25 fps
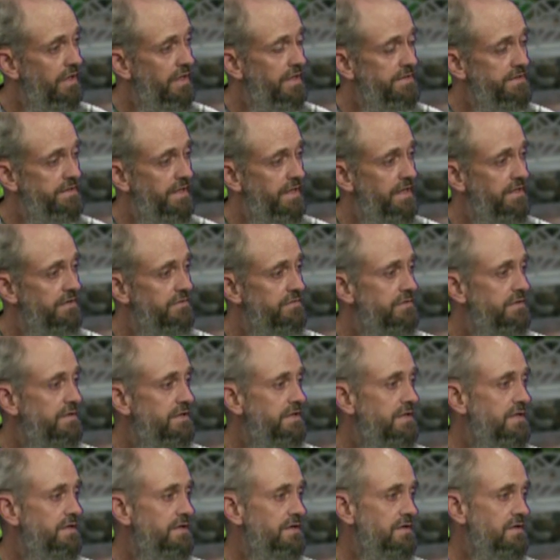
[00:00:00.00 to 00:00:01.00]
And uh,
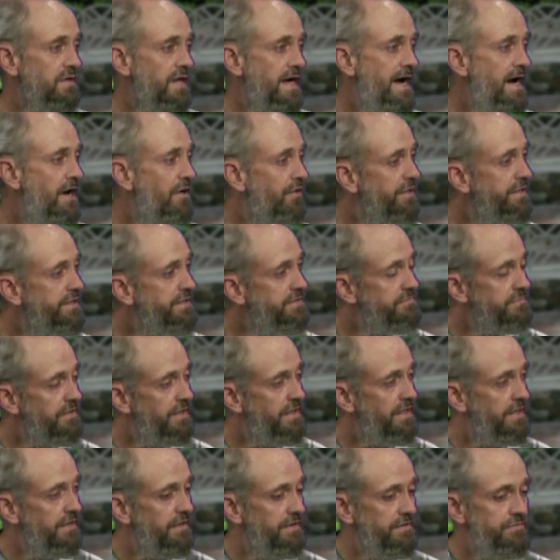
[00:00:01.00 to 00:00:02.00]
Larry,
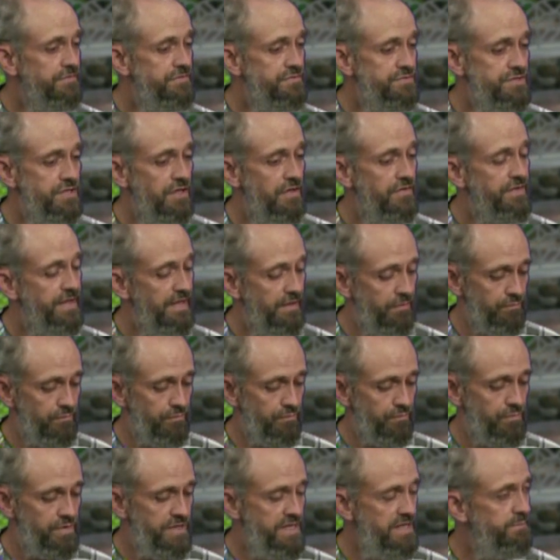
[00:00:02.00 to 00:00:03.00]
uh, you saw that
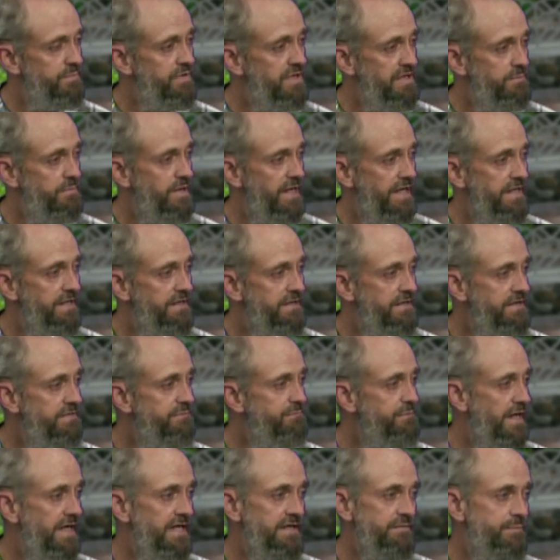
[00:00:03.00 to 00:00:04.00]
rim he made.
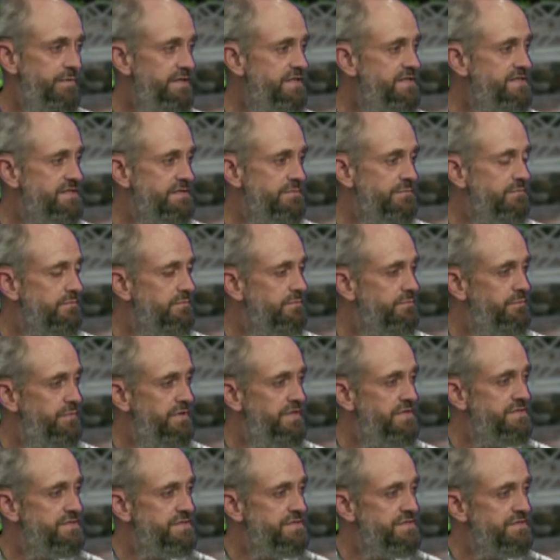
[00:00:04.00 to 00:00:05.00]
He made me some
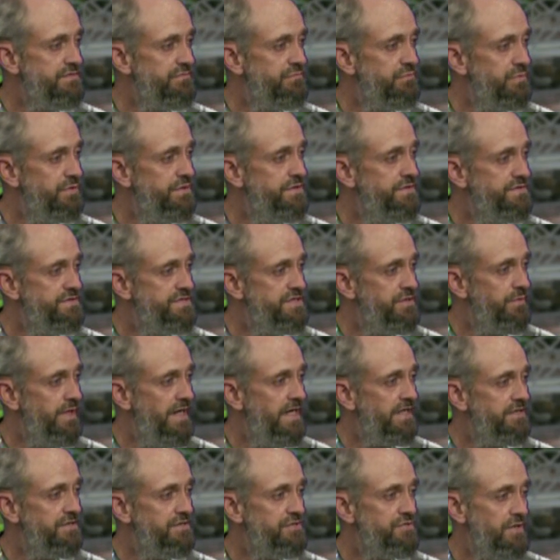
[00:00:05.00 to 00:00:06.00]
pieces of wood
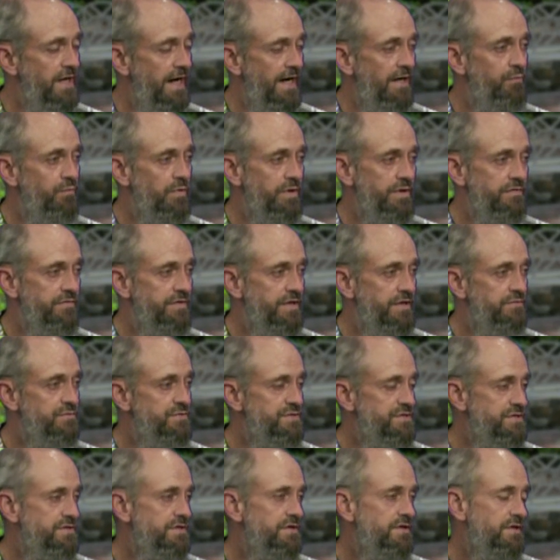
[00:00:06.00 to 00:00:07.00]
so I can try one of
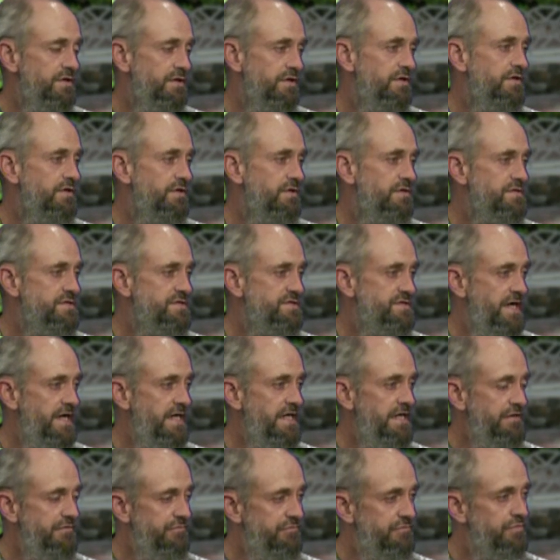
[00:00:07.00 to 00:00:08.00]
those
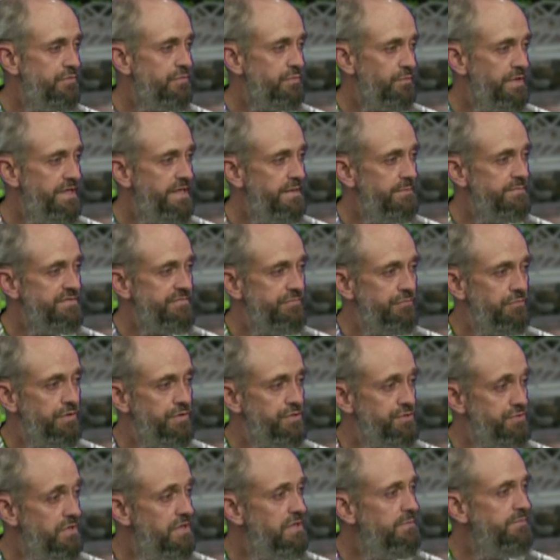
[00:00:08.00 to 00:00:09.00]
staved rims
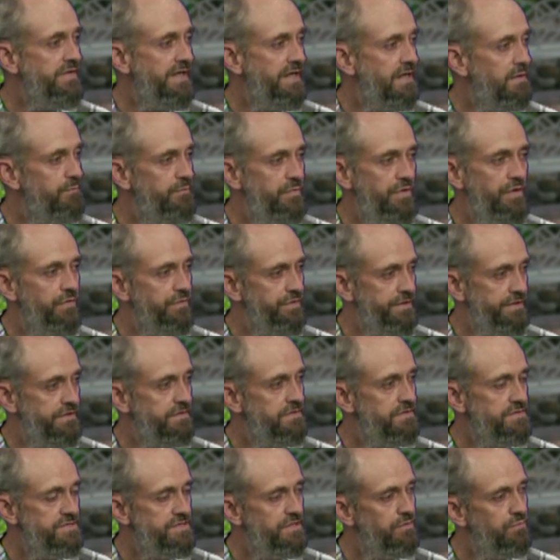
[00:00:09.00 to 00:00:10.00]
for a drum that I'm building.
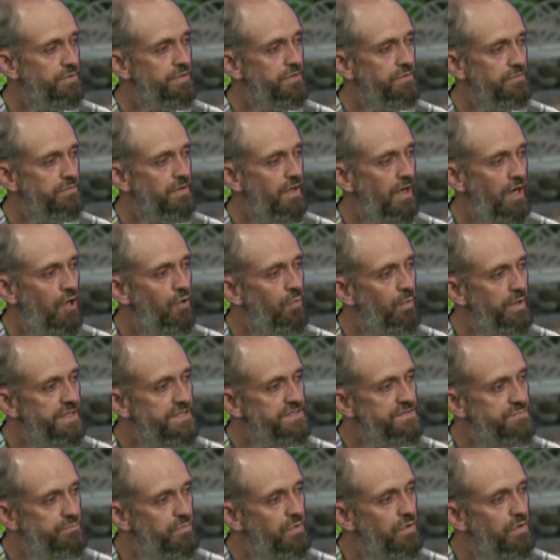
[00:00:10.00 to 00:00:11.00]
So we're
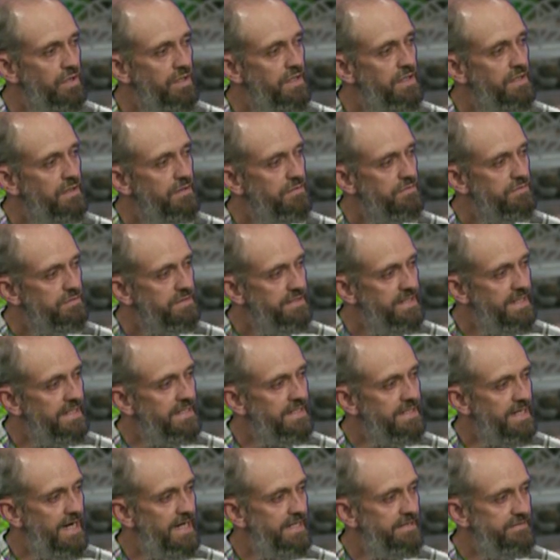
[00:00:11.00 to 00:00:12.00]
always
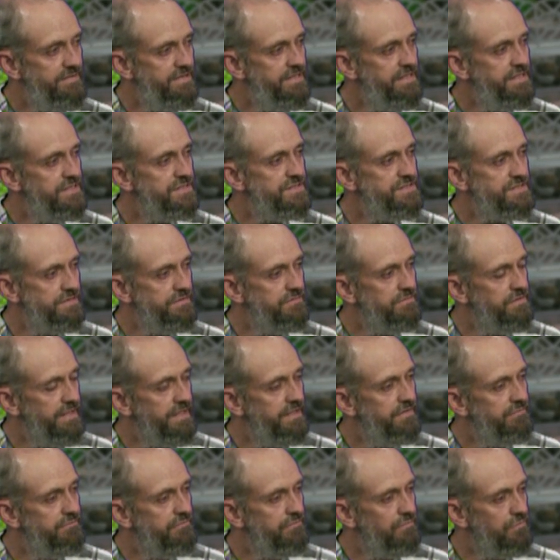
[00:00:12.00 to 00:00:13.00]
getting ideas
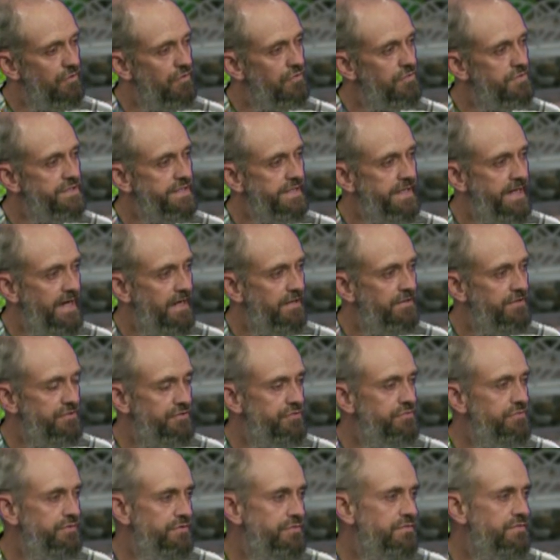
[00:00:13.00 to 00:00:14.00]
and, and learning how to
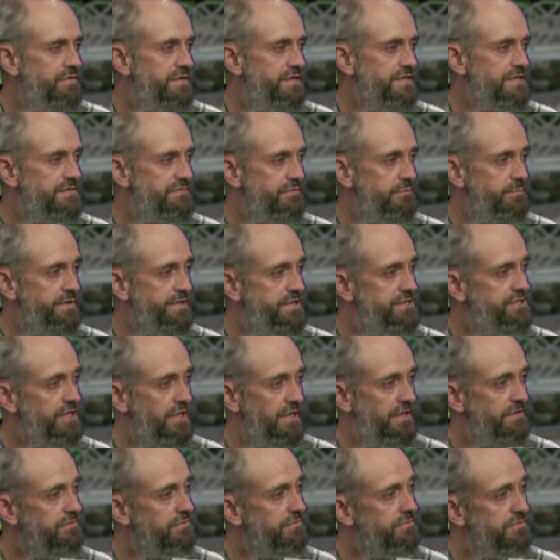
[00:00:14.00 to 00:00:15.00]
do new things from
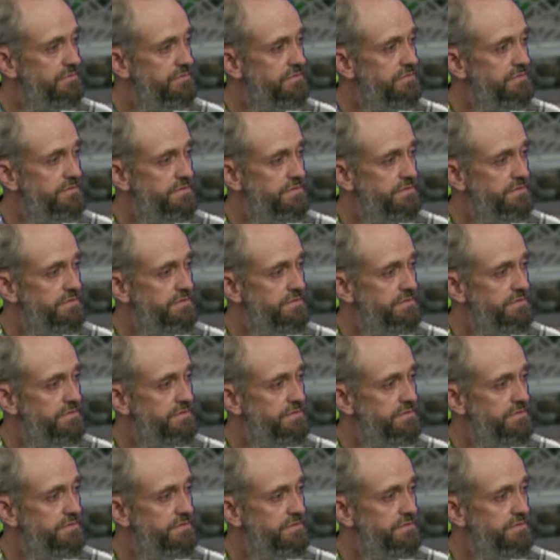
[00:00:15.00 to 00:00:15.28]
each other.